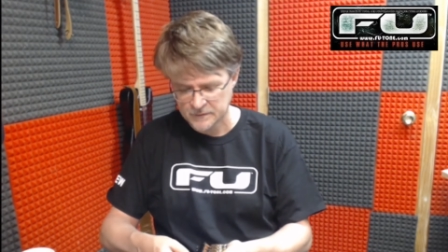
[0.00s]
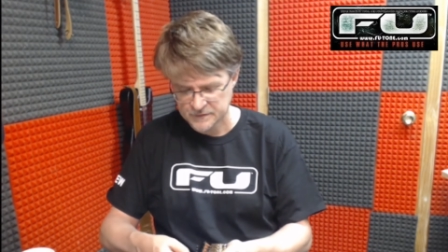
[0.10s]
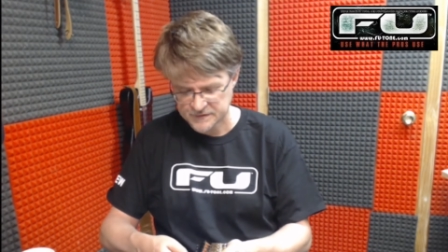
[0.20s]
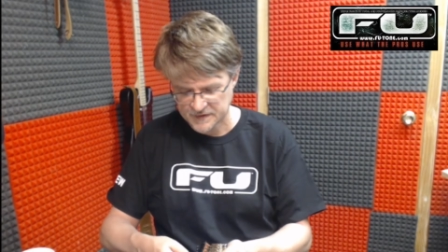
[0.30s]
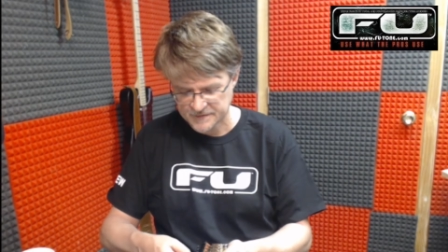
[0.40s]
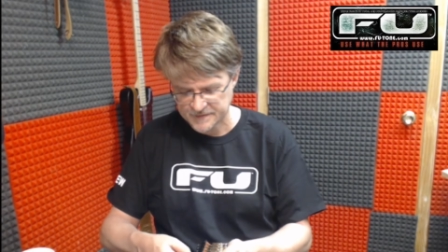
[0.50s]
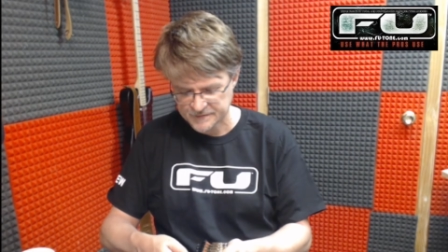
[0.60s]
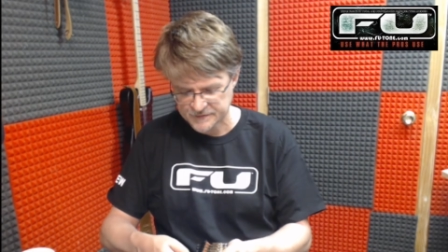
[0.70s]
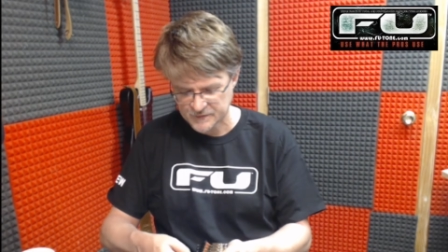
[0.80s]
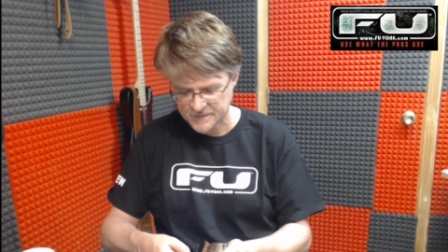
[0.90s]
which a lot of
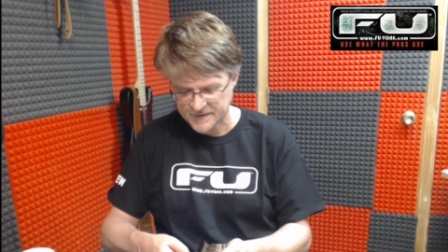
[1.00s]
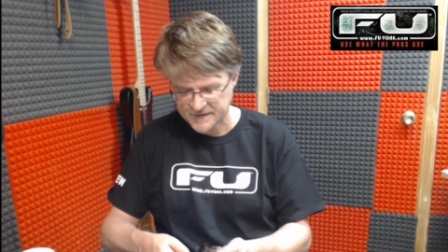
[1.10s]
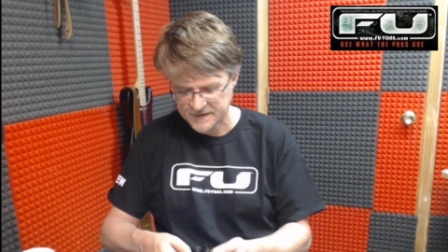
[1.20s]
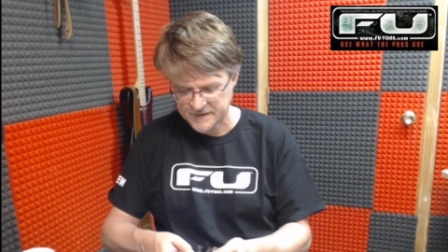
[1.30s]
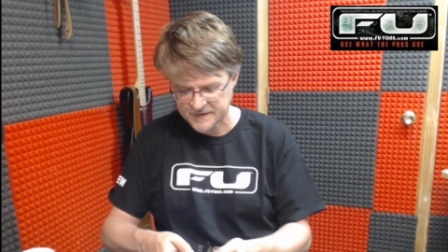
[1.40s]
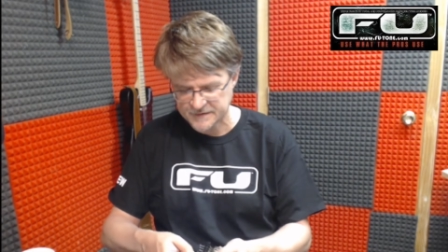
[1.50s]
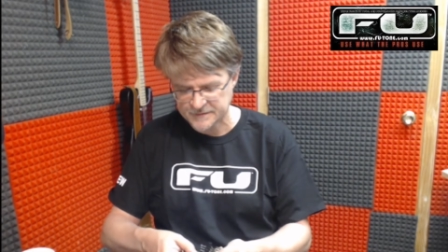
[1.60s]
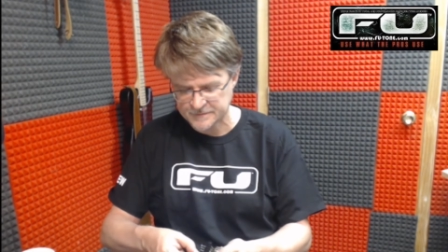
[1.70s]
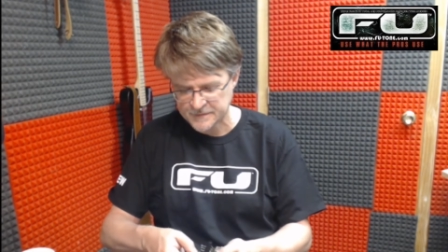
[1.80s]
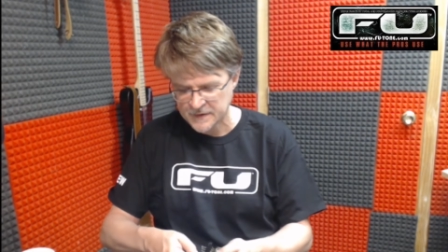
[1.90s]
people swear by
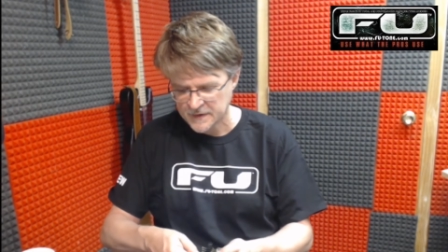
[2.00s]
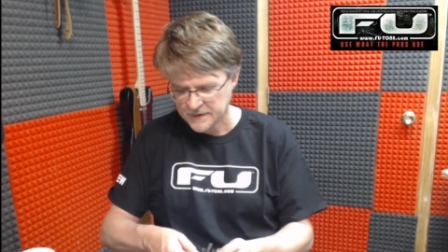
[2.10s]
titanium.